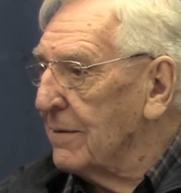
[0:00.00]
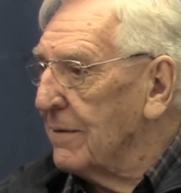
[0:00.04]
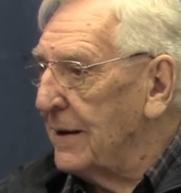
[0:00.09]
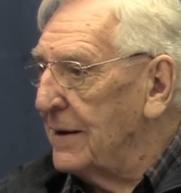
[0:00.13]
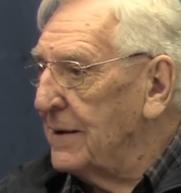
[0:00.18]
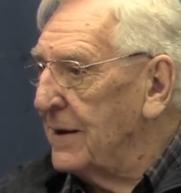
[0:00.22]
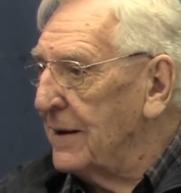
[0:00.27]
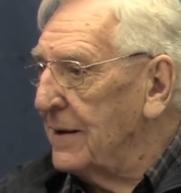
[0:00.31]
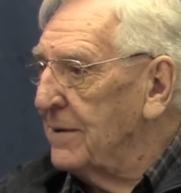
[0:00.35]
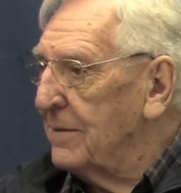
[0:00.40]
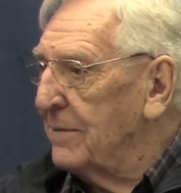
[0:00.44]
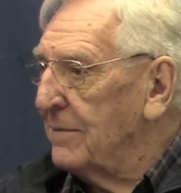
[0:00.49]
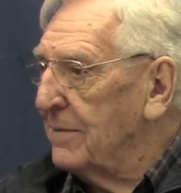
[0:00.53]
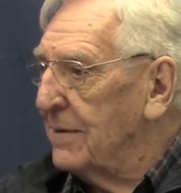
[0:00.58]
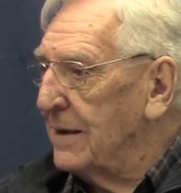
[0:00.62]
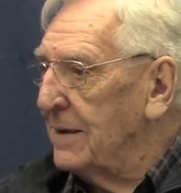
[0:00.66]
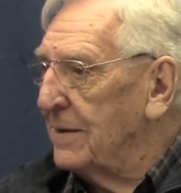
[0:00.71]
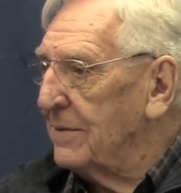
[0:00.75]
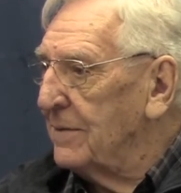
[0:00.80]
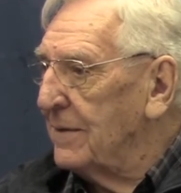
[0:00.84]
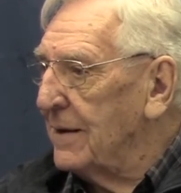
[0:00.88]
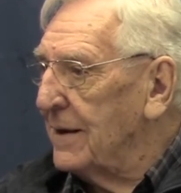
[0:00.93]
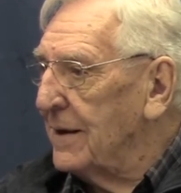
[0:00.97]
right
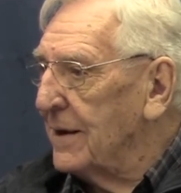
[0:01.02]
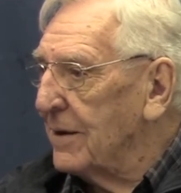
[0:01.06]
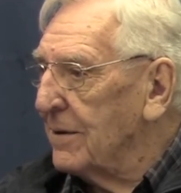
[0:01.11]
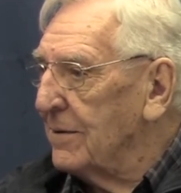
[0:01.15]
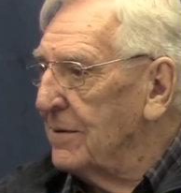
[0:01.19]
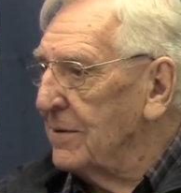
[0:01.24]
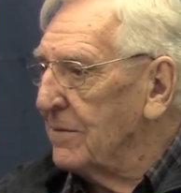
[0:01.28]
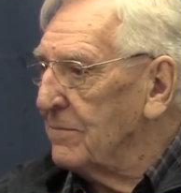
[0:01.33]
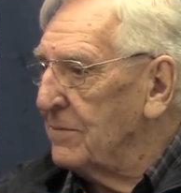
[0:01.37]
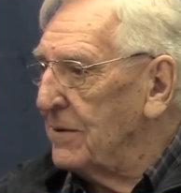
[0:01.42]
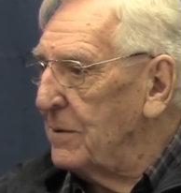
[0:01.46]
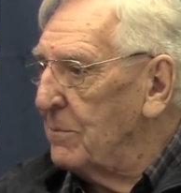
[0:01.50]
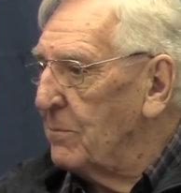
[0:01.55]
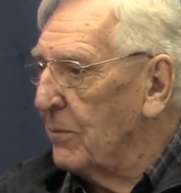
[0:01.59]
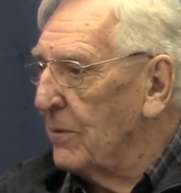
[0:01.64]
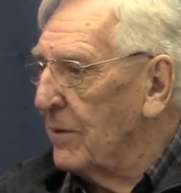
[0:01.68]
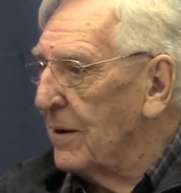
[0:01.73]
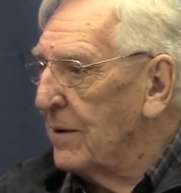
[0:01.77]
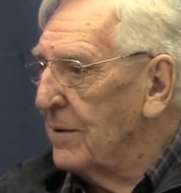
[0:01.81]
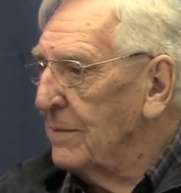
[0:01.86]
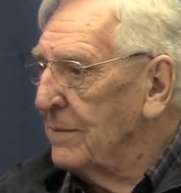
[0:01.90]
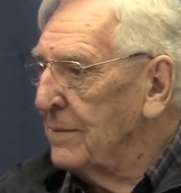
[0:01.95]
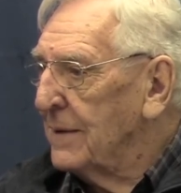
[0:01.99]
in the area of Neepawa.
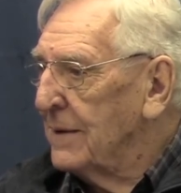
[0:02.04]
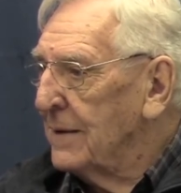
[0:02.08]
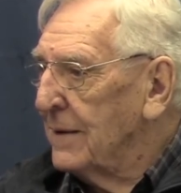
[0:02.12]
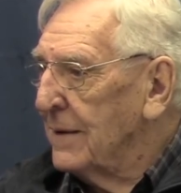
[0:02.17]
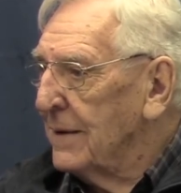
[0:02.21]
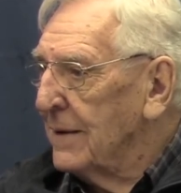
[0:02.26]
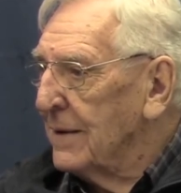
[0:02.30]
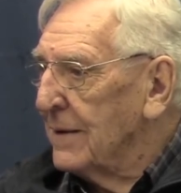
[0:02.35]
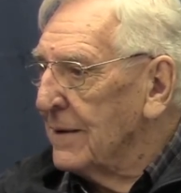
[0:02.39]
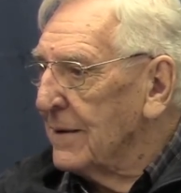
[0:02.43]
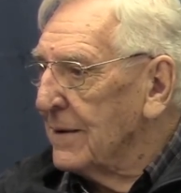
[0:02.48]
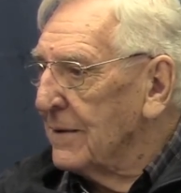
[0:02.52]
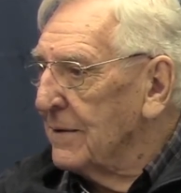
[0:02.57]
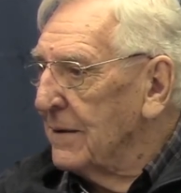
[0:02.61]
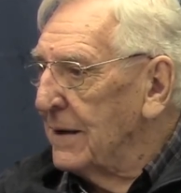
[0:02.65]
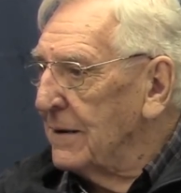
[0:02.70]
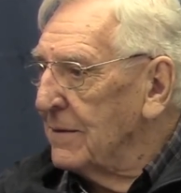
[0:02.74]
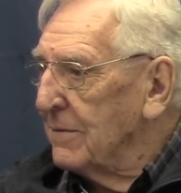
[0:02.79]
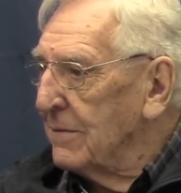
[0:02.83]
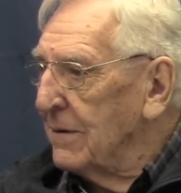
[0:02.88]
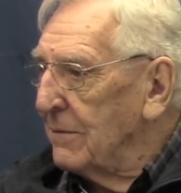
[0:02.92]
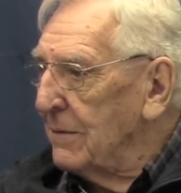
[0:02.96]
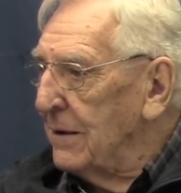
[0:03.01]

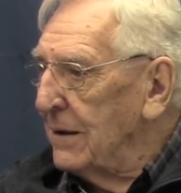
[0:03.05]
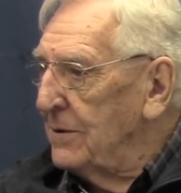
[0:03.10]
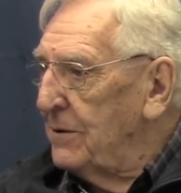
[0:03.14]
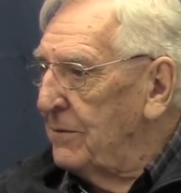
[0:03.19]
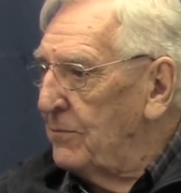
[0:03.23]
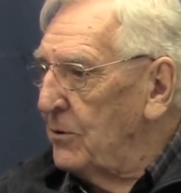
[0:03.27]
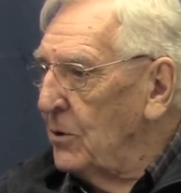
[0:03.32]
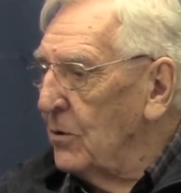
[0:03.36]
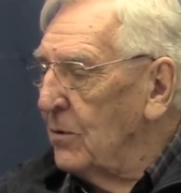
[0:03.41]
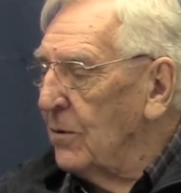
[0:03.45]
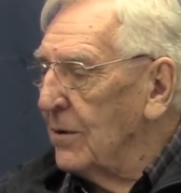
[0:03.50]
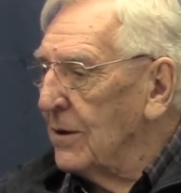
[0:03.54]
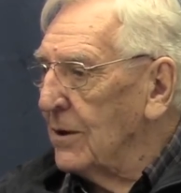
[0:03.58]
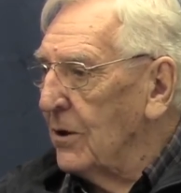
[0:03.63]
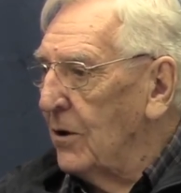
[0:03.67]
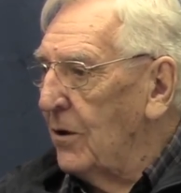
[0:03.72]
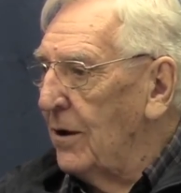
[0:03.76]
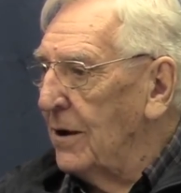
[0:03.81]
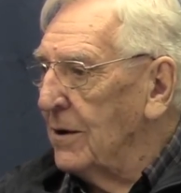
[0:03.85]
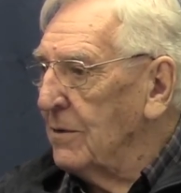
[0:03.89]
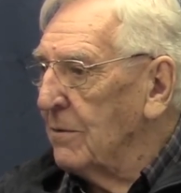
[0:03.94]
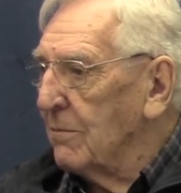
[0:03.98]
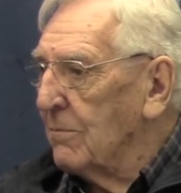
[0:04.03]
If you go
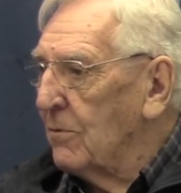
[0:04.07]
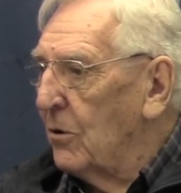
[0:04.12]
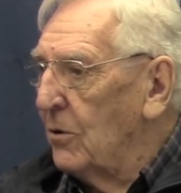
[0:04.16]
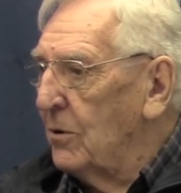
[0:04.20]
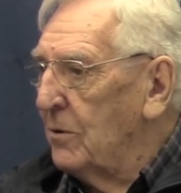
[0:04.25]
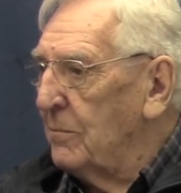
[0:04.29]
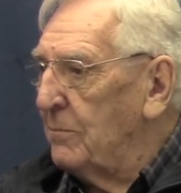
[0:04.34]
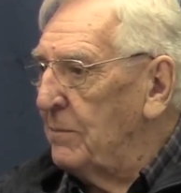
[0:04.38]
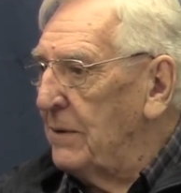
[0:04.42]
along the road,